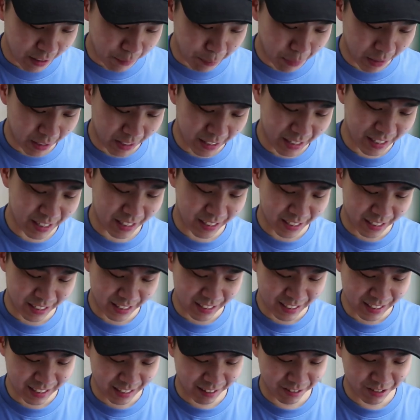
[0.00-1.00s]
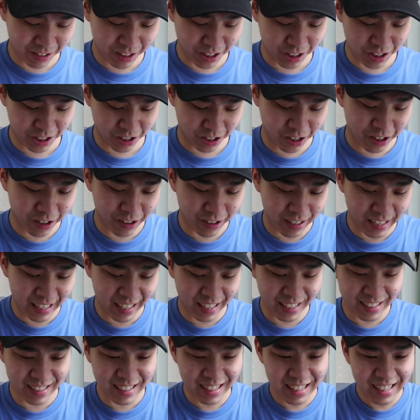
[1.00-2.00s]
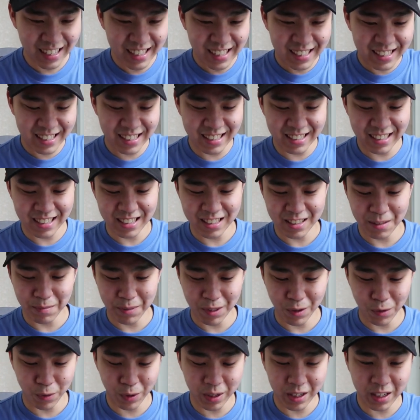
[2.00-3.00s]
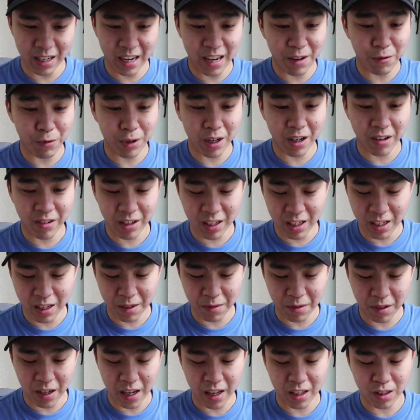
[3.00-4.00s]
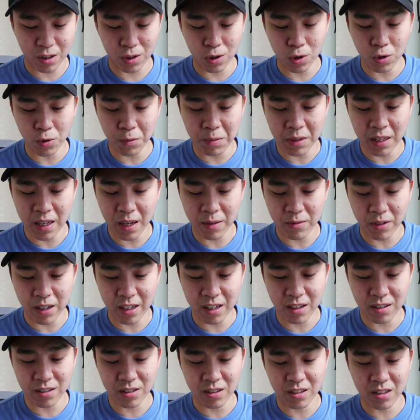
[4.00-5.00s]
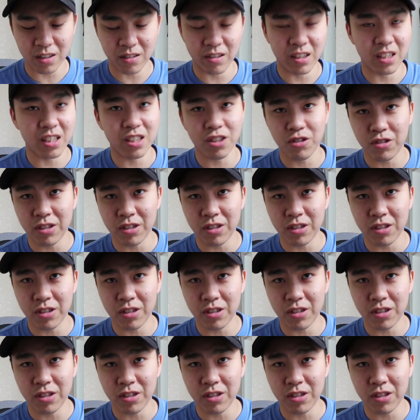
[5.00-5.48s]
but here it is. I'm gonna show you guys. This is a bit weird, and we're already at 2 p.m. right now, so it's already